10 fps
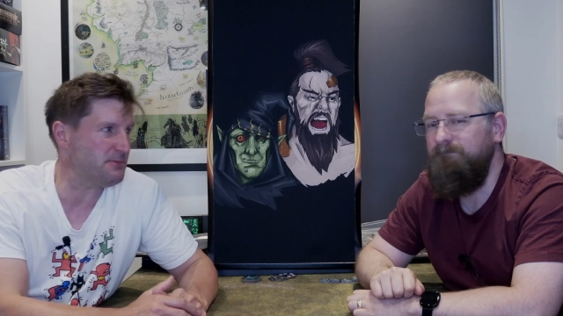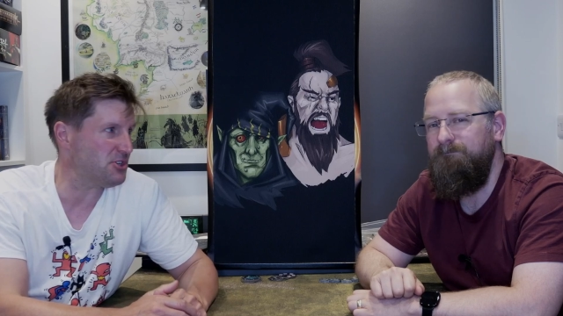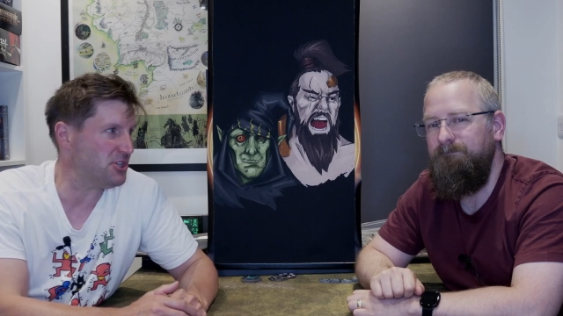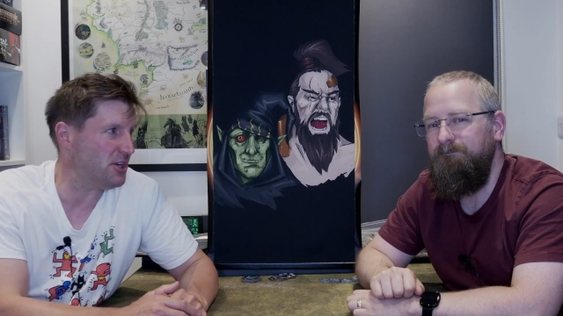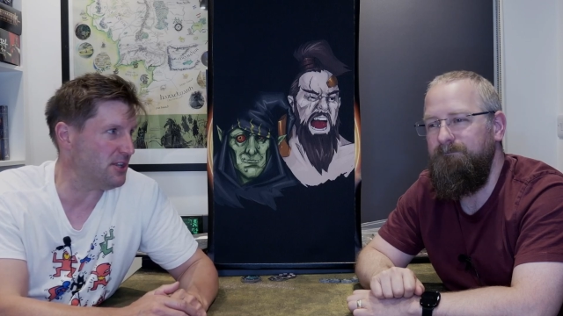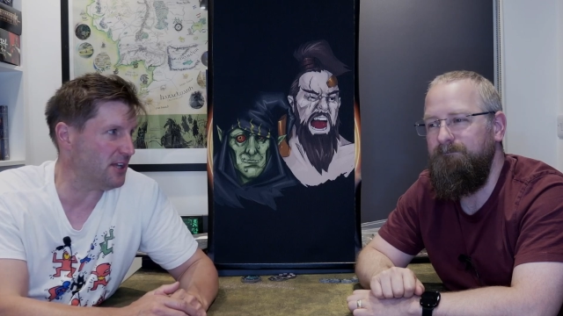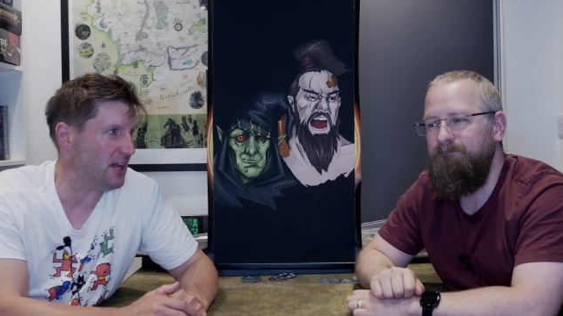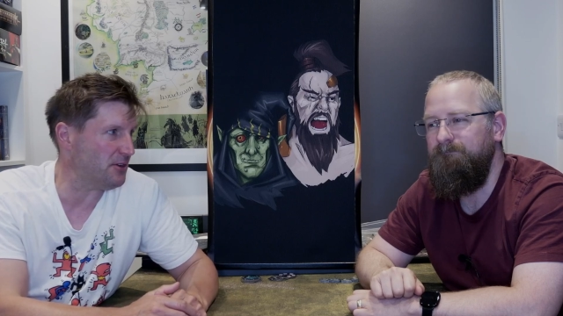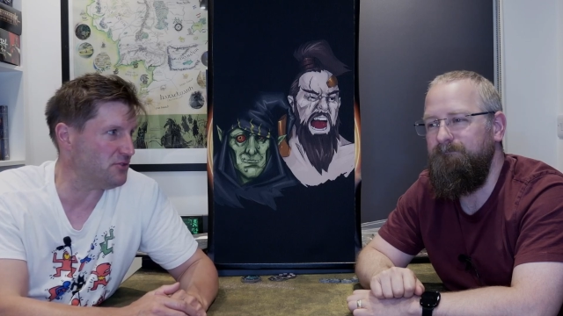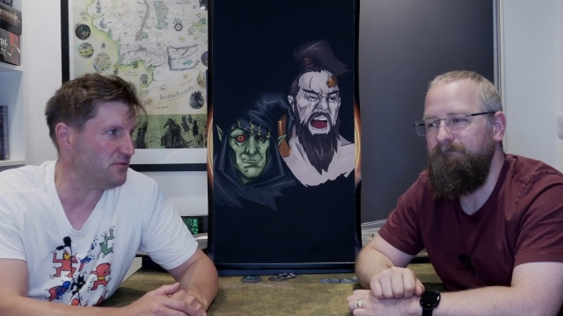Speaker 1: especially early in the
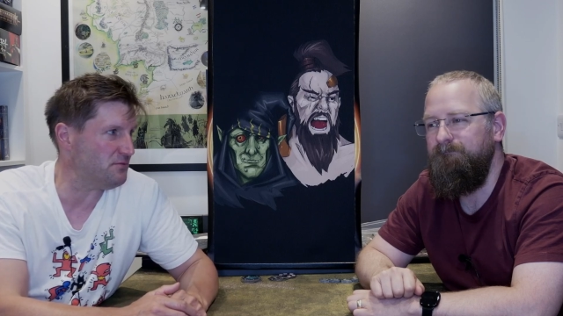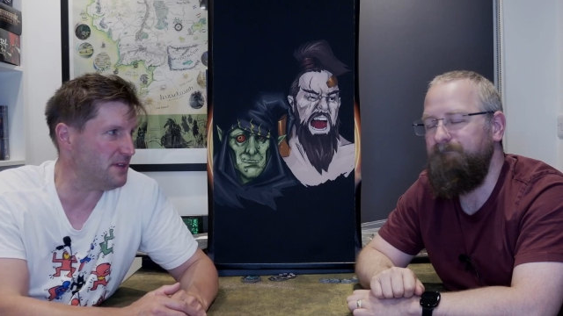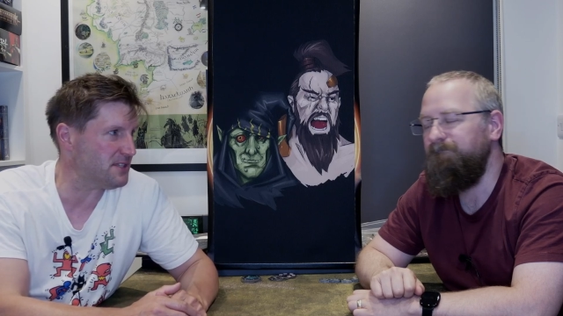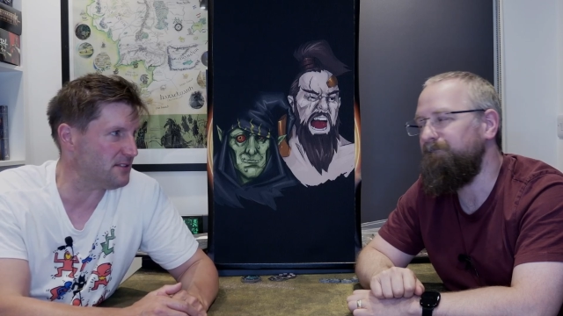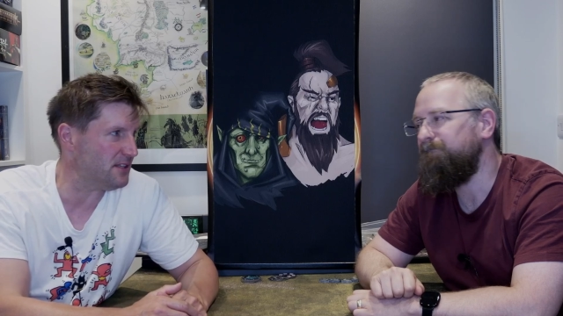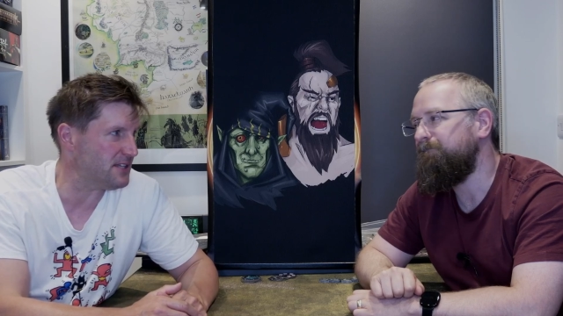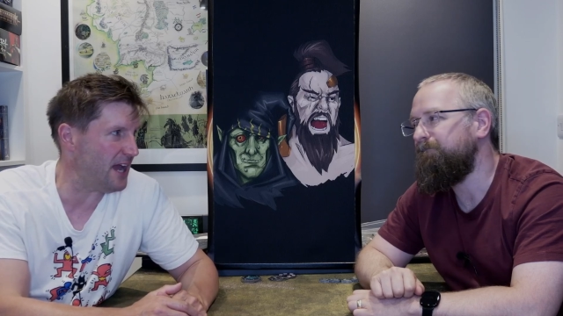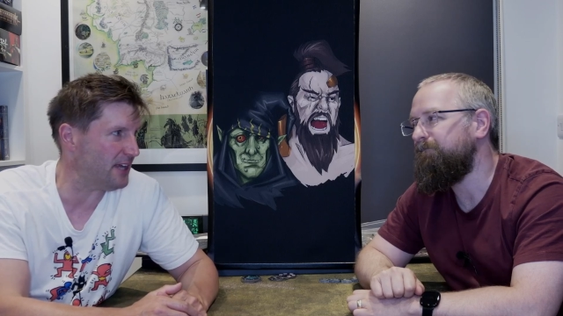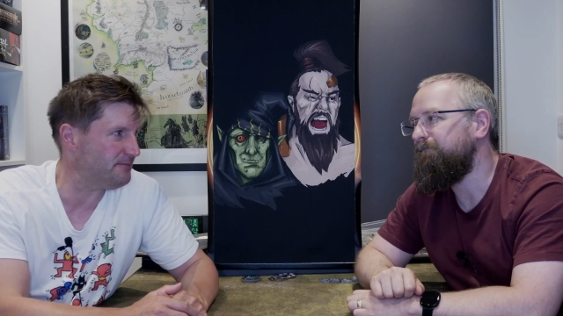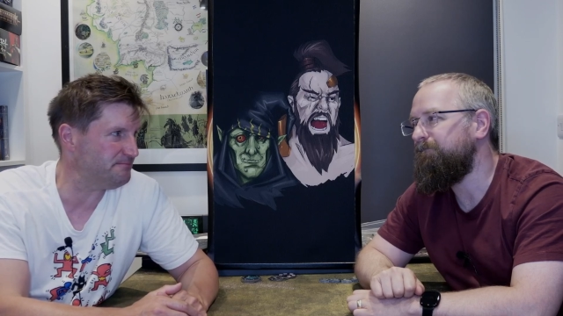game, because if you miss an
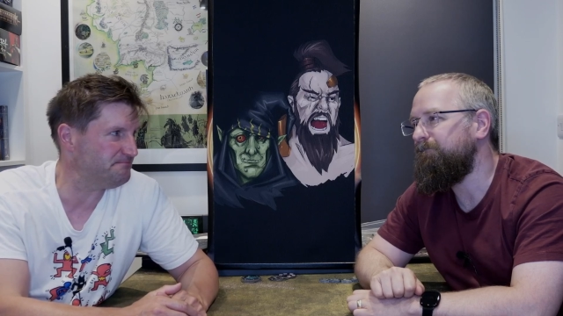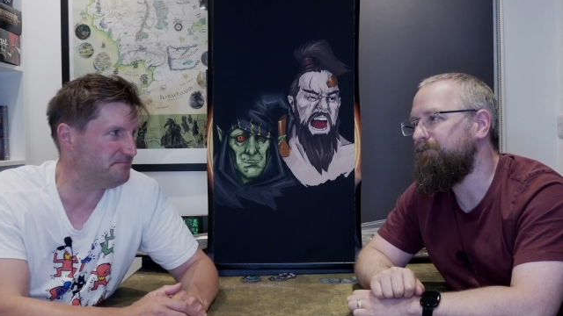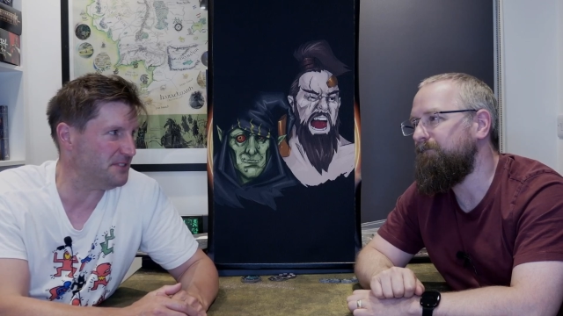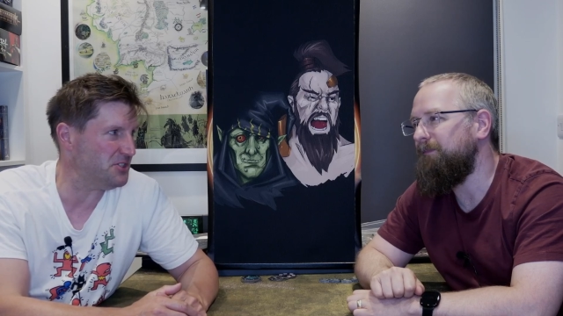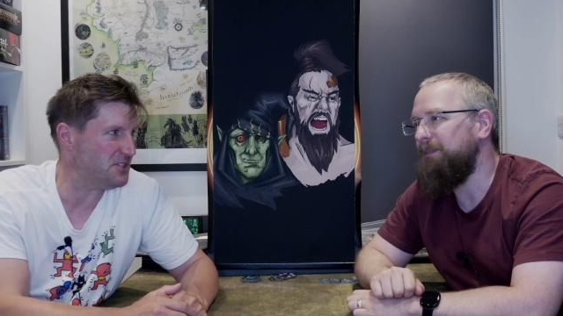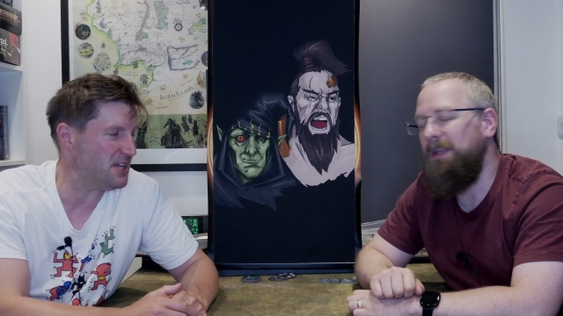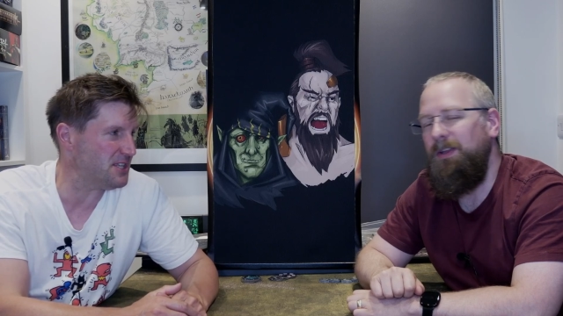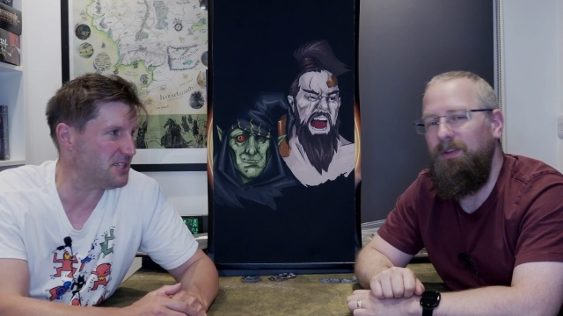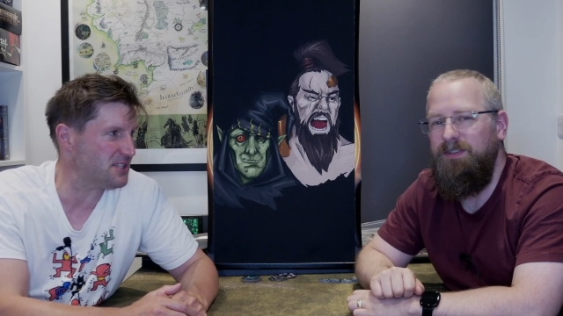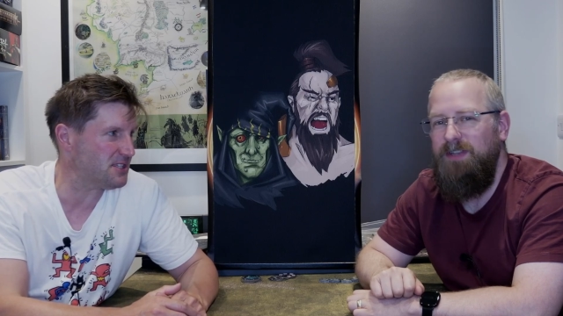attack,
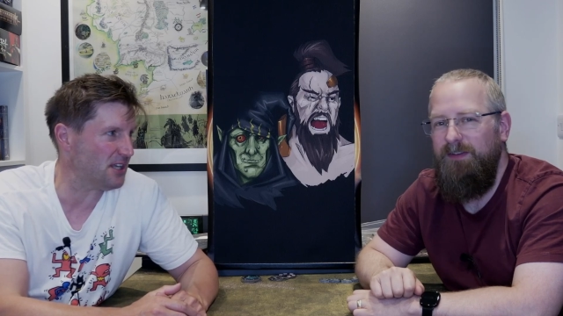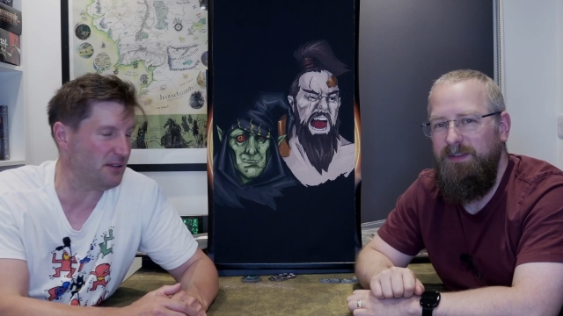it's, stuck